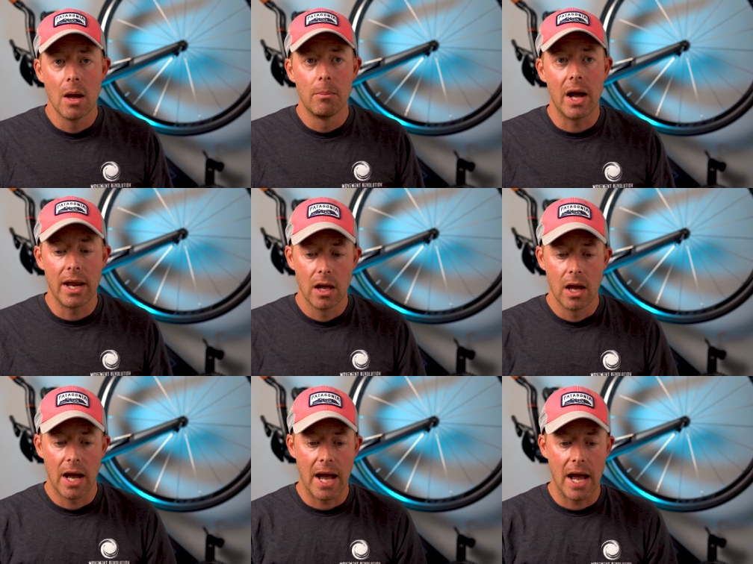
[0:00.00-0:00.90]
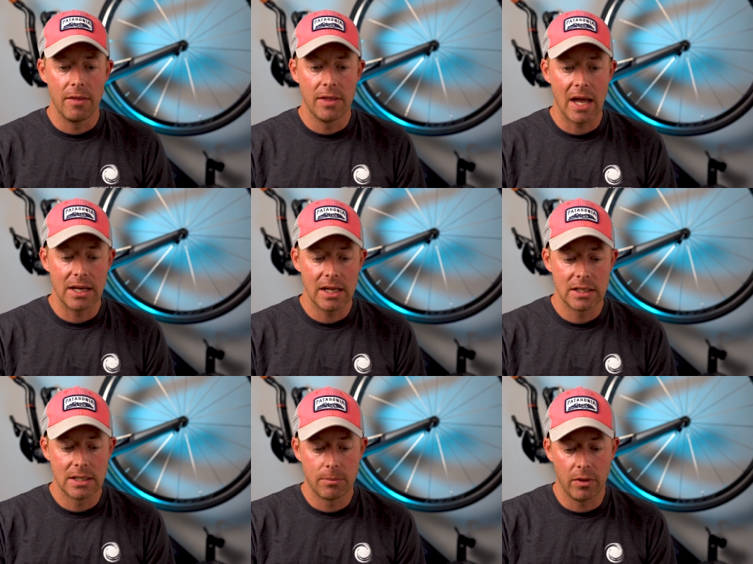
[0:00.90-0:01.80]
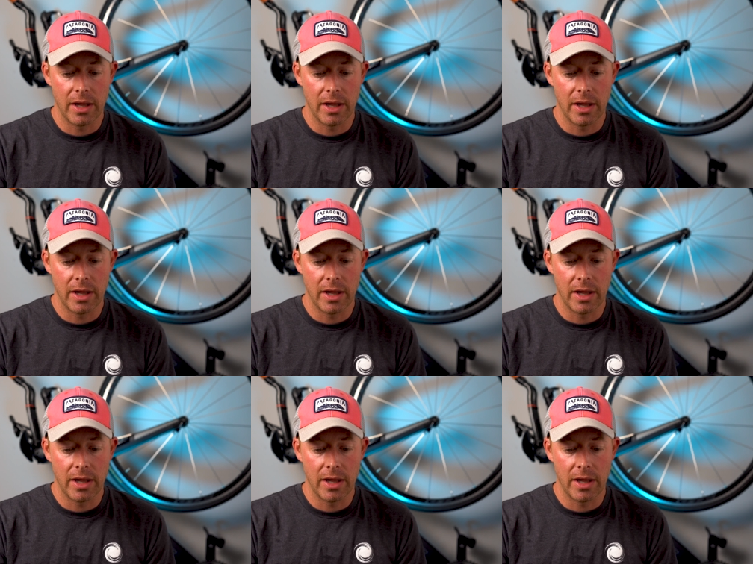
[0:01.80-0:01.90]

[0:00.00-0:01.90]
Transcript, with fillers: but uh, the idea is simple,